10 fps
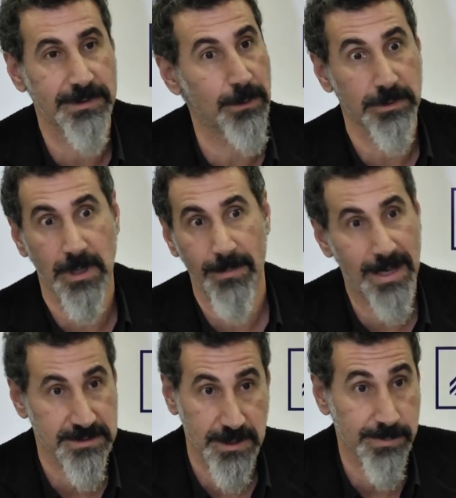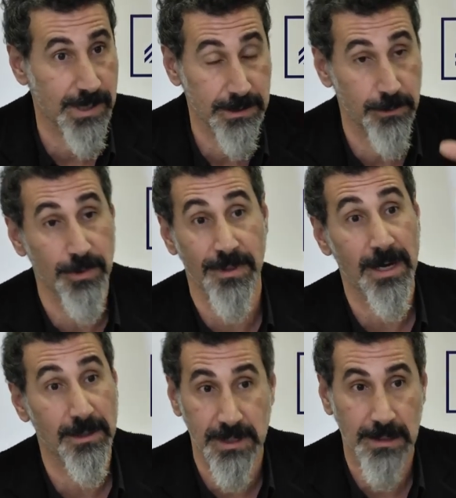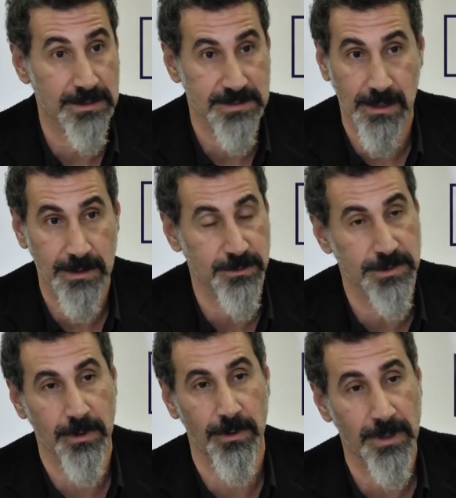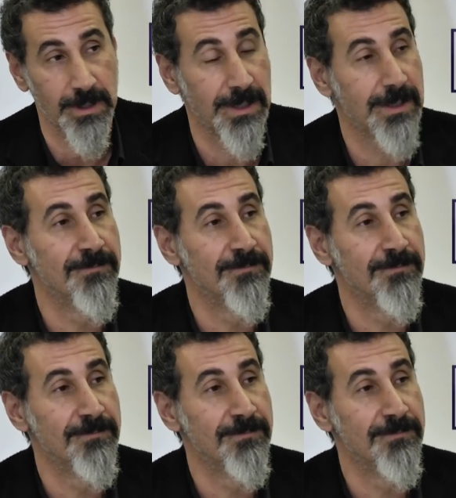They would come ask, they'd be like, you were there, tell us what's going on.